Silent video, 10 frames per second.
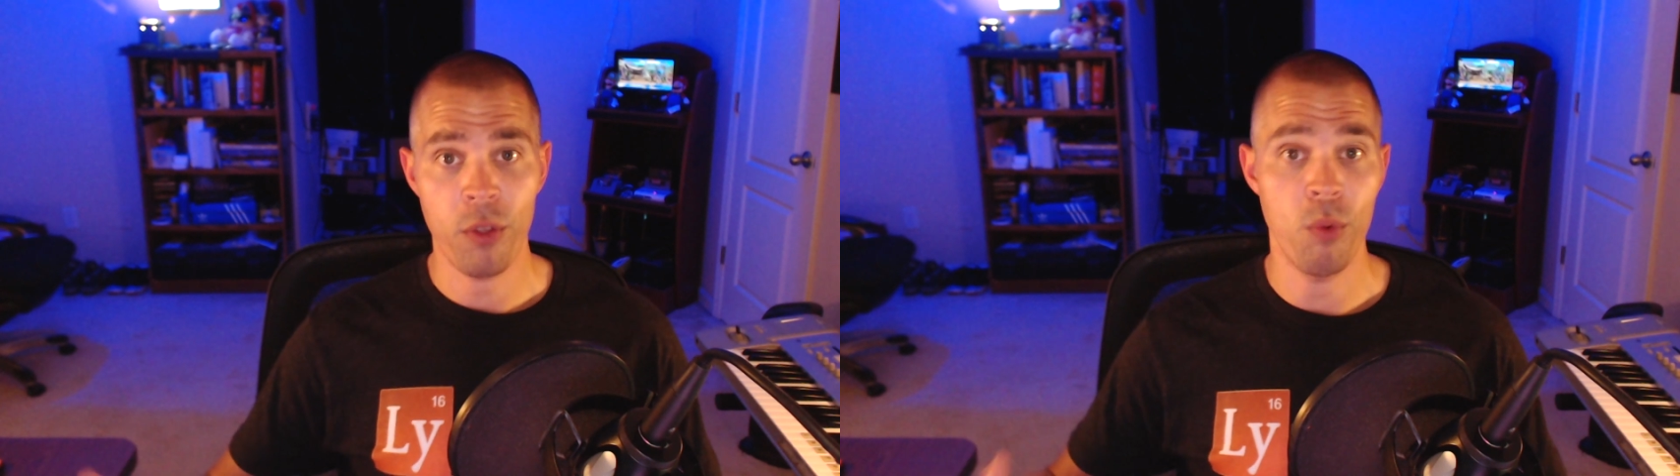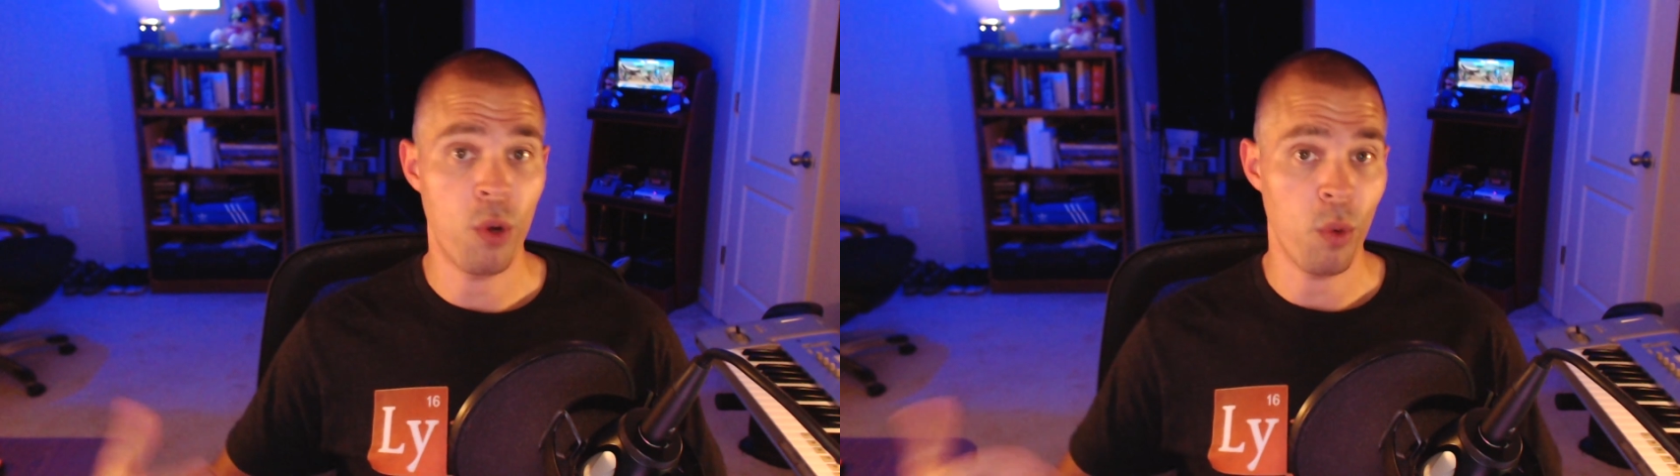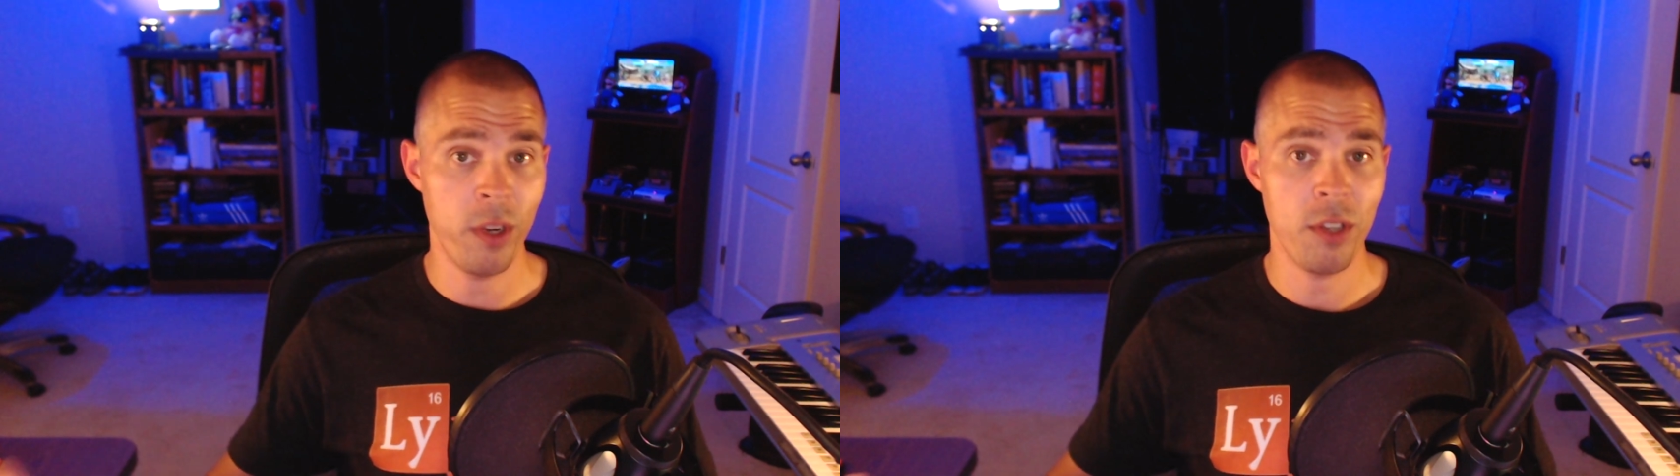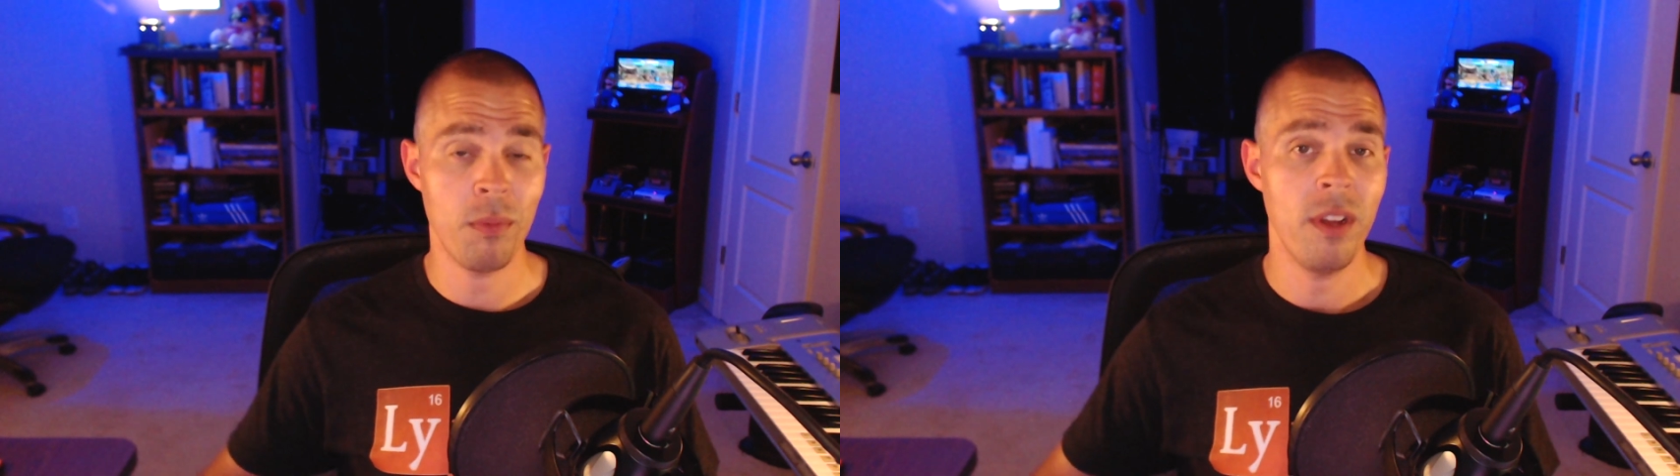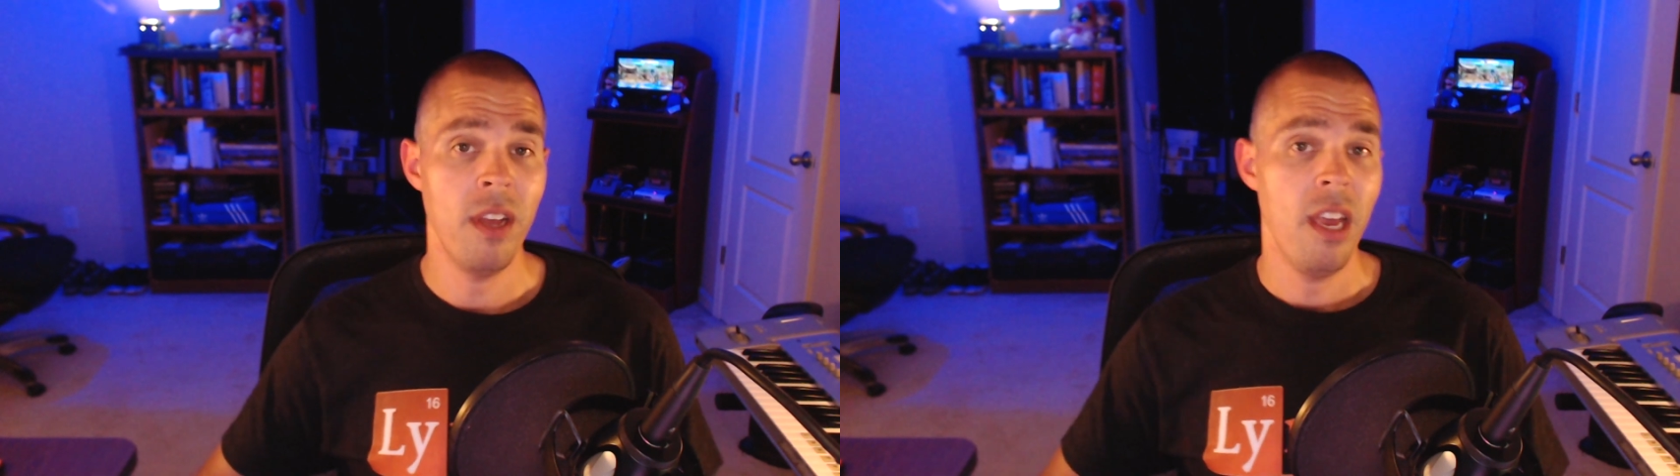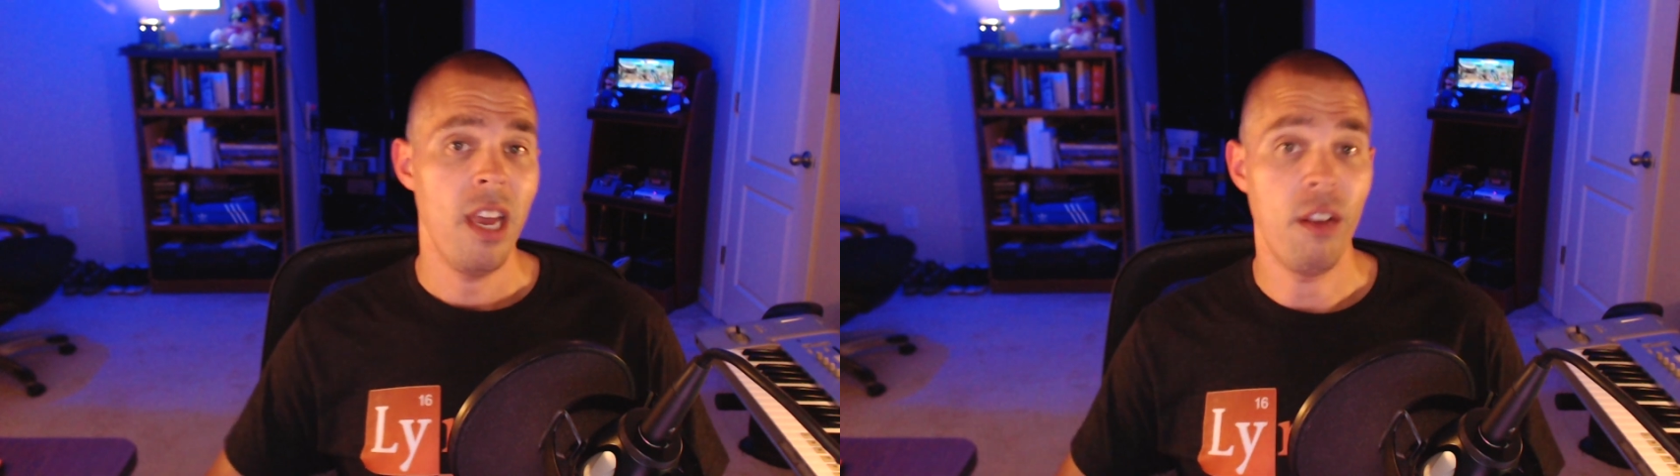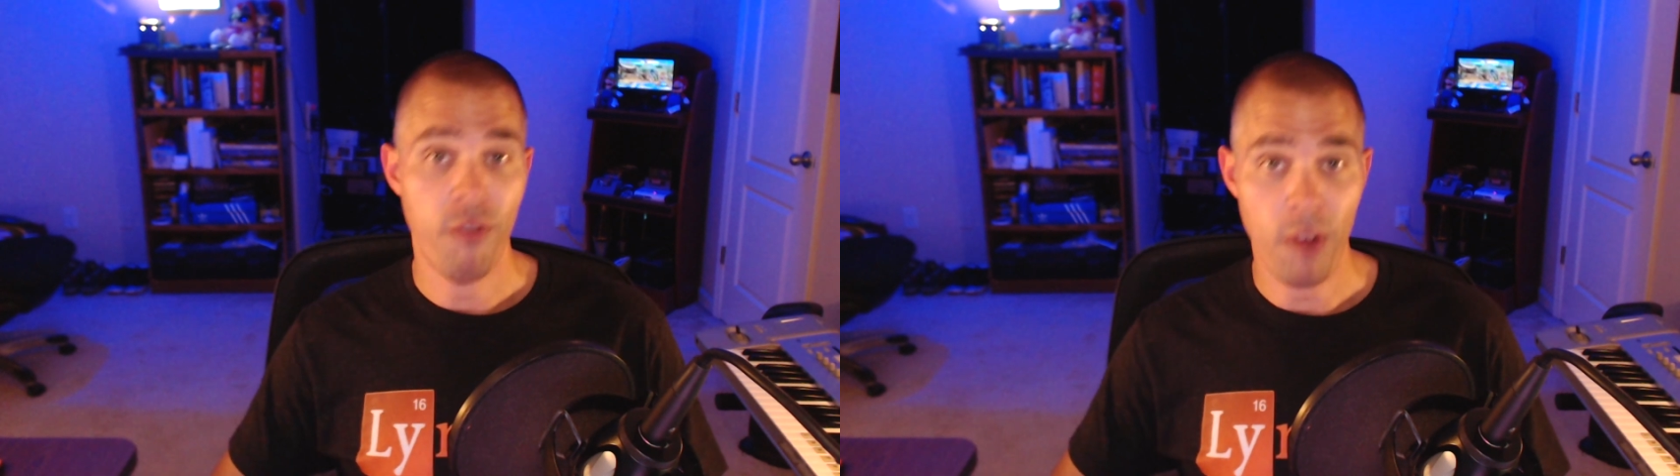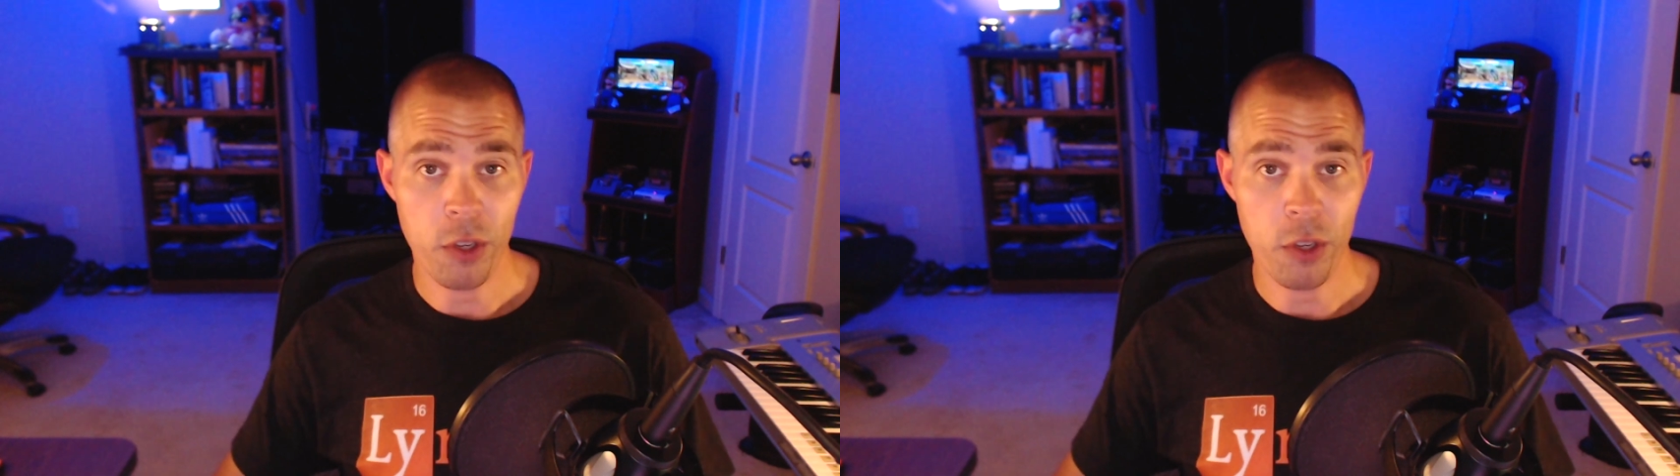through charisma and false